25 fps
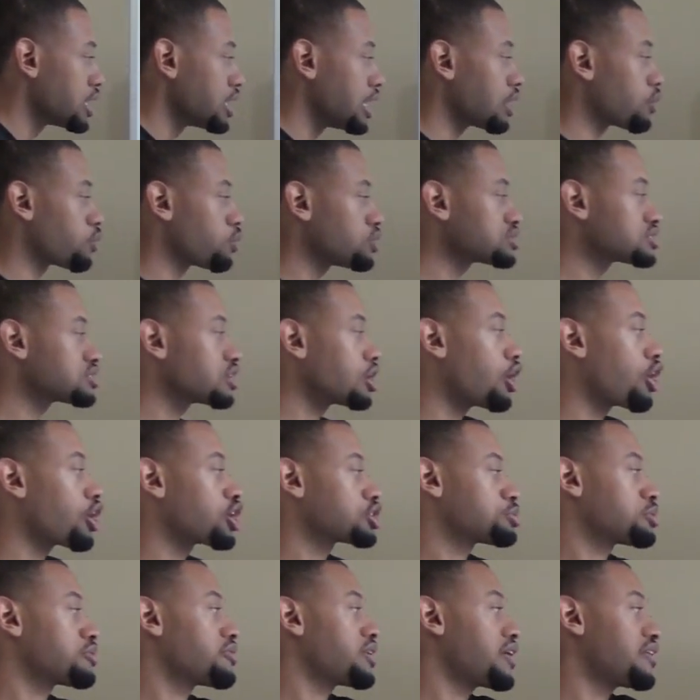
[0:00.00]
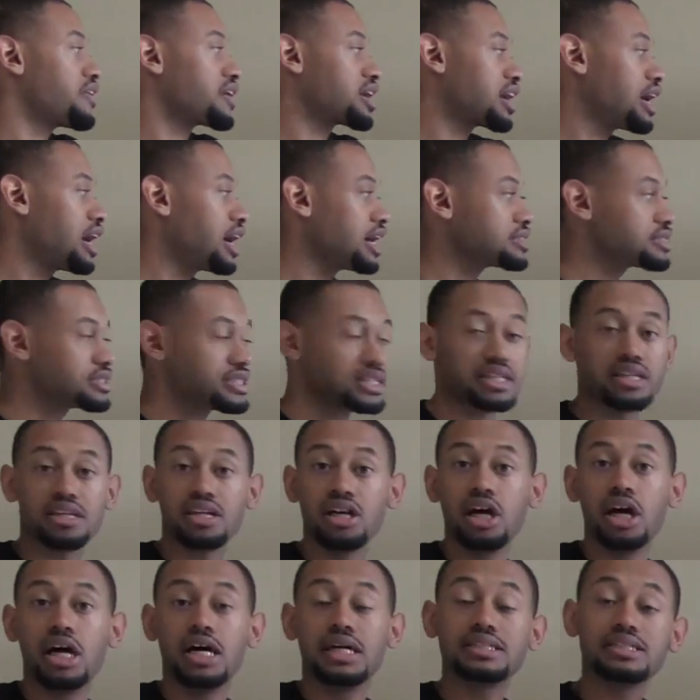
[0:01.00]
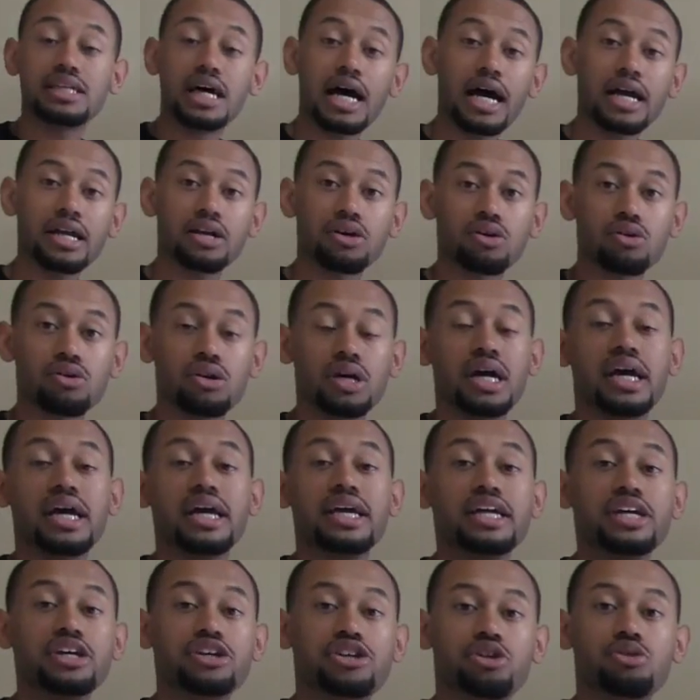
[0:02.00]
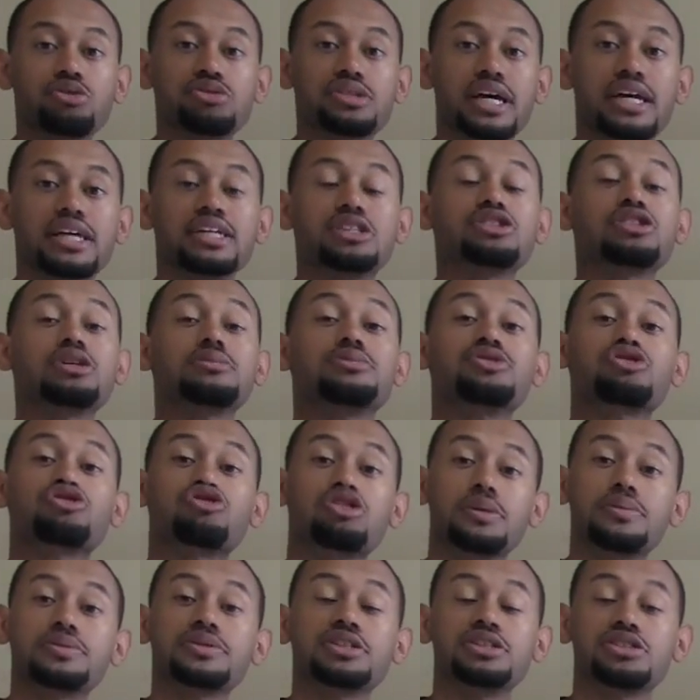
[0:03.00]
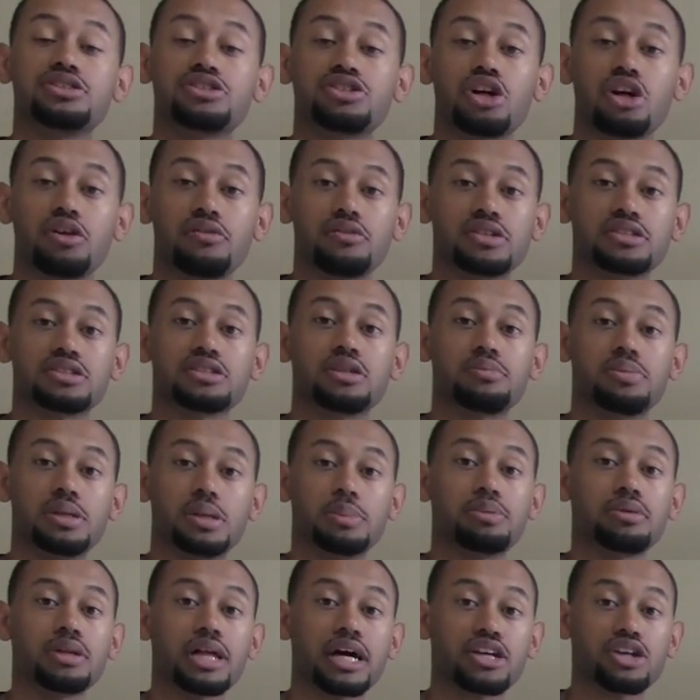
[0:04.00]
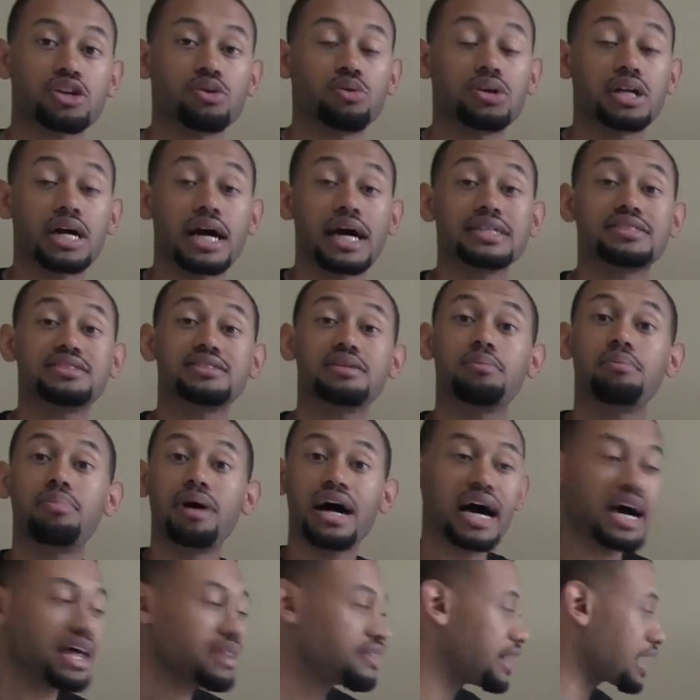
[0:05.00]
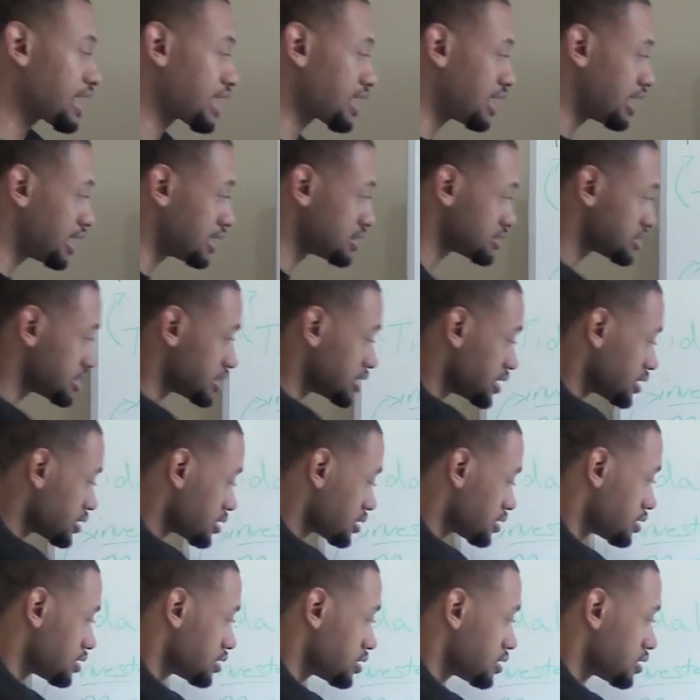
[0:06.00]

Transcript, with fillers: Now, once the artists provide the content, Tidal issues a subscription service to people like you and I to buy that content.